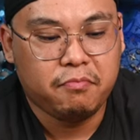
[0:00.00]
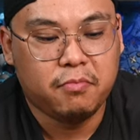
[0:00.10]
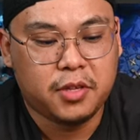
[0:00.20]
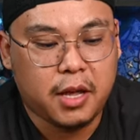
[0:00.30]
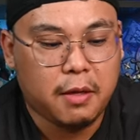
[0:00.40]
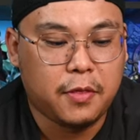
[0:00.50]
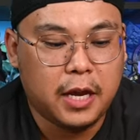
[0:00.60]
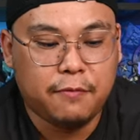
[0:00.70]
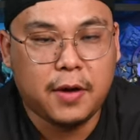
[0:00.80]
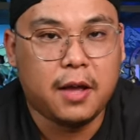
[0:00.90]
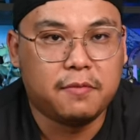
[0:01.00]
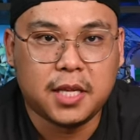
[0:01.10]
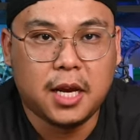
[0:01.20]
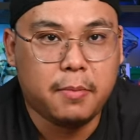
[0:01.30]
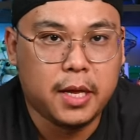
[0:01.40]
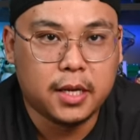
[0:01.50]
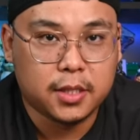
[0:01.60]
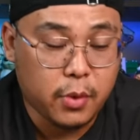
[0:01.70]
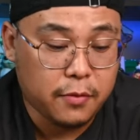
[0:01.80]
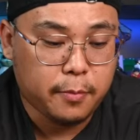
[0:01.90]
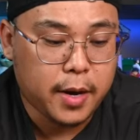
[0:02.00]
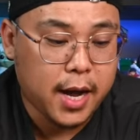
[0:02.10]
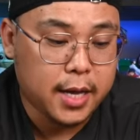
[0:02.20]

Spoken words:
say, 35 centimeters away from my